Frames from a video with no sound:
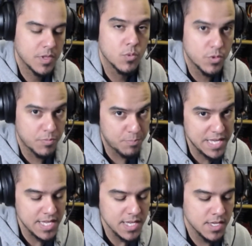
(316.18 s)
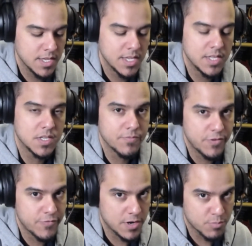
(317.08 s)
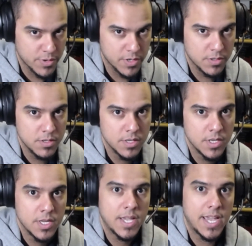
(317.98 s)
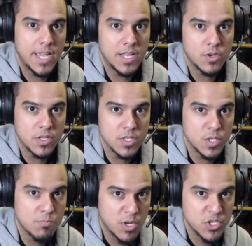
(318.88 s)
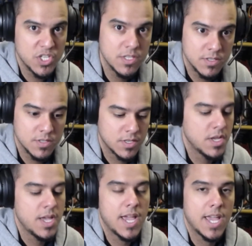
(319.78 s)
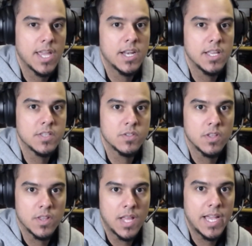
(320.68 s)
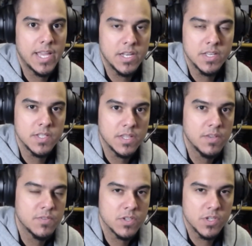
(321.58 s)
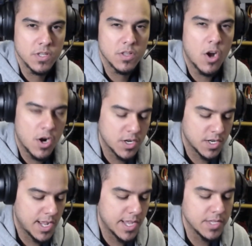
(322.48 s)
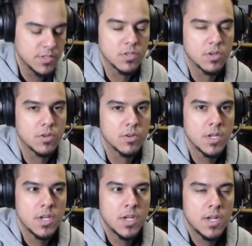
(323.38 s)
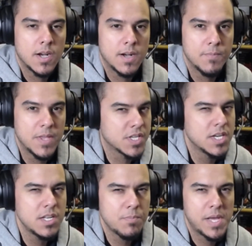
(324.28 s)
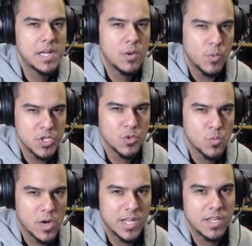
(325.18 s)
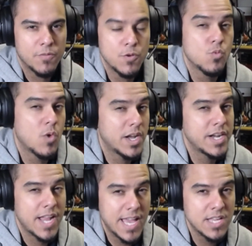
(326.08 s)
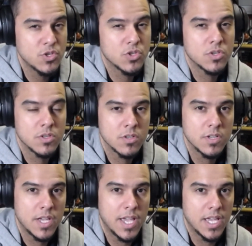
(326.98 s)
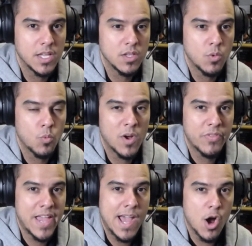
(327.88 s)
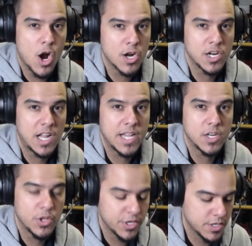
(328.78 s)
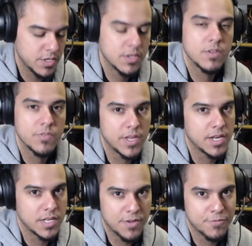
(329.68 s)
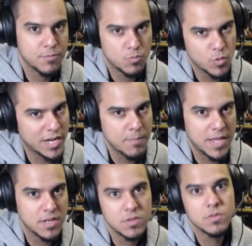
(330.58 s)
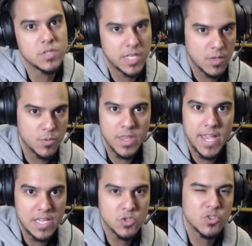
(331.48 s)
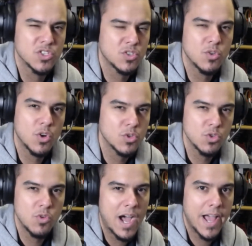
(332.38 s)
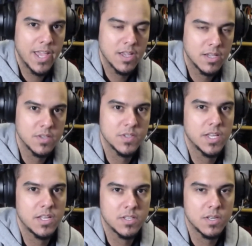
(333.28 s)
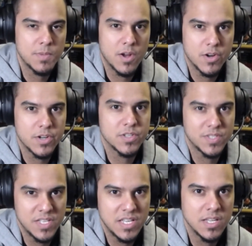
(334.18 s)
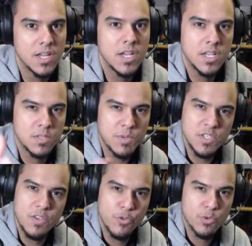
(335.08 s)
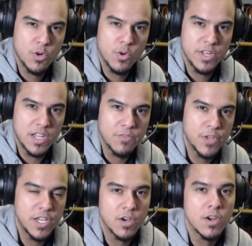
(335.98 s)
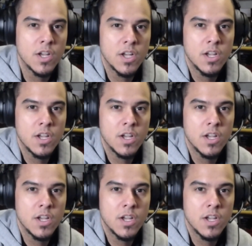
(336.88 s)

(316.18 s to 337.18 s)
with B, it's going to be very brittle, and you can smudge it, and it's the line, it doesn't leave such a hard line. So it's going to depend on what you want. If you want an H and you want that hard line look, then I definitely recommend sticking with the H. Just don't go too high, because then it's going to be harder to see, especially if you're recording on video.